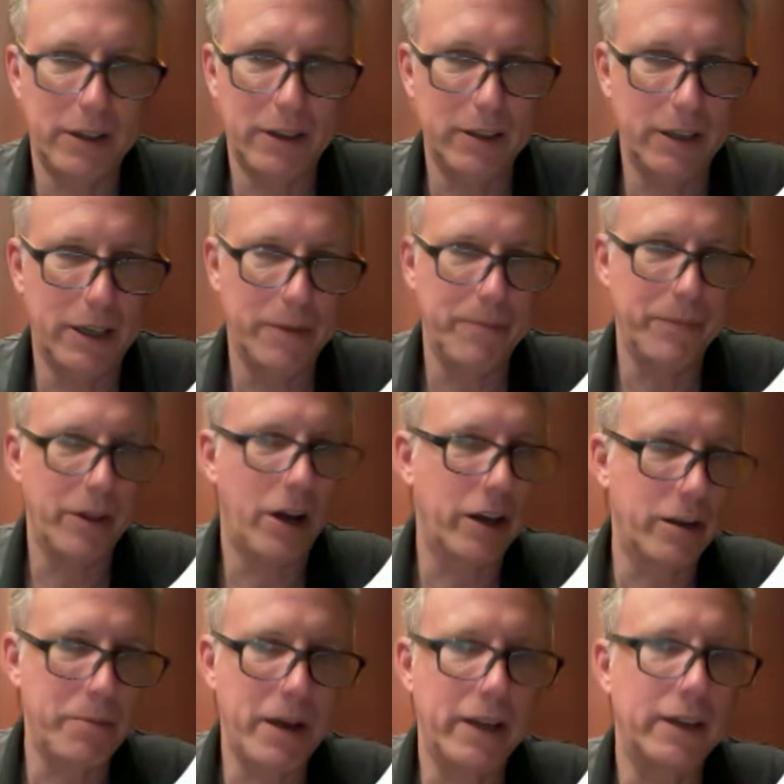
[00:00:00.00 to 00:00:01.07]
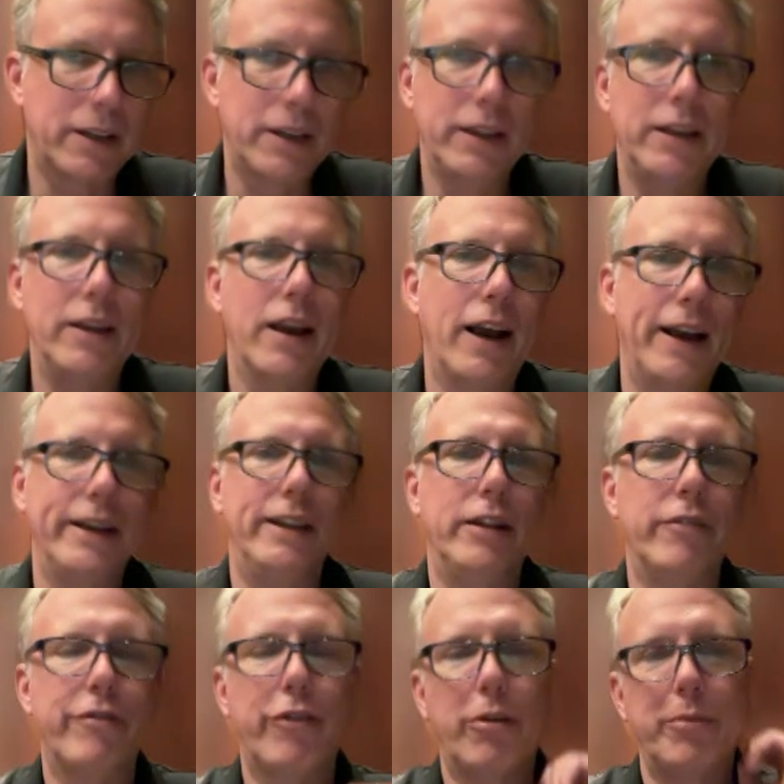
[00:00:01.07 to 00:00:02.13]
automatically highly
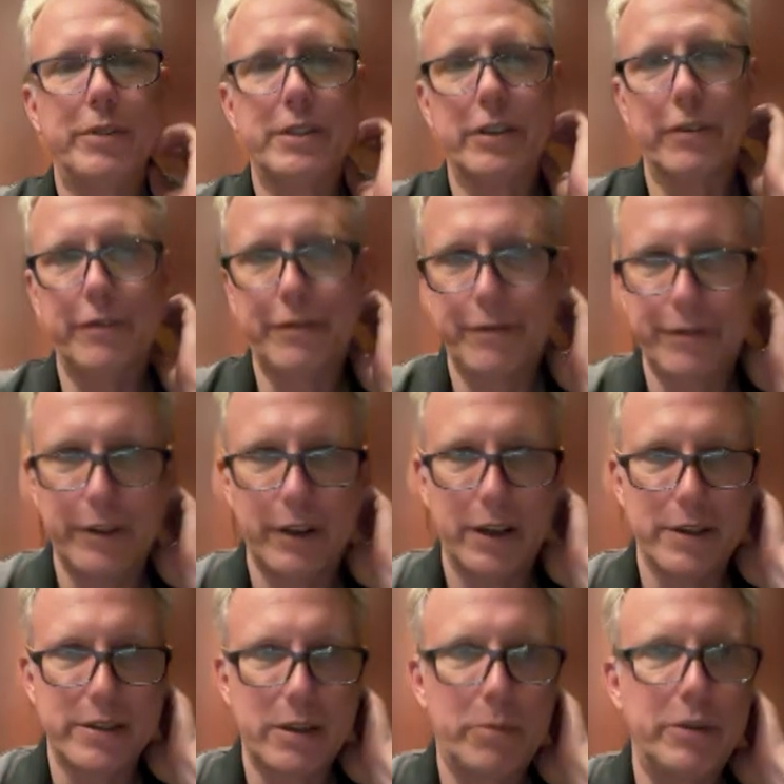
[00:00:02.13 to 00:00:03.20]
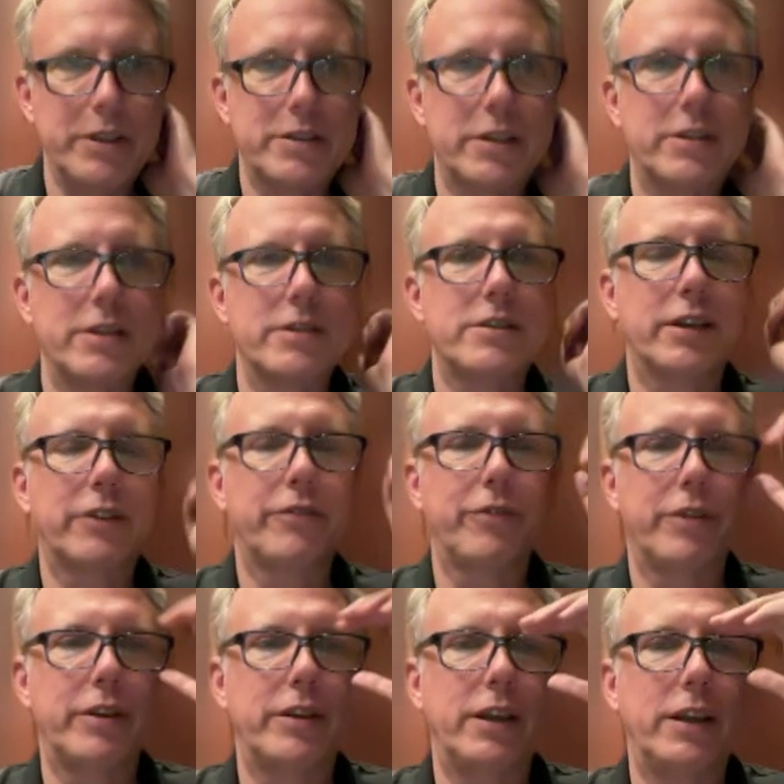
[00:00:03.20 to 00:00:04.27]
informative summary statistics for
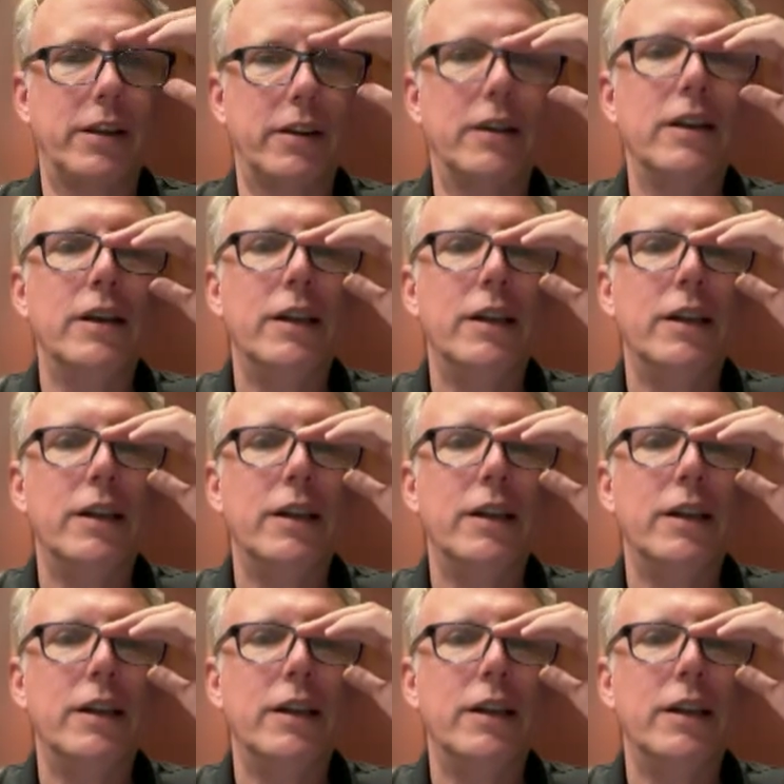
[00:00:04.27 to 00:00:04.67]
the data.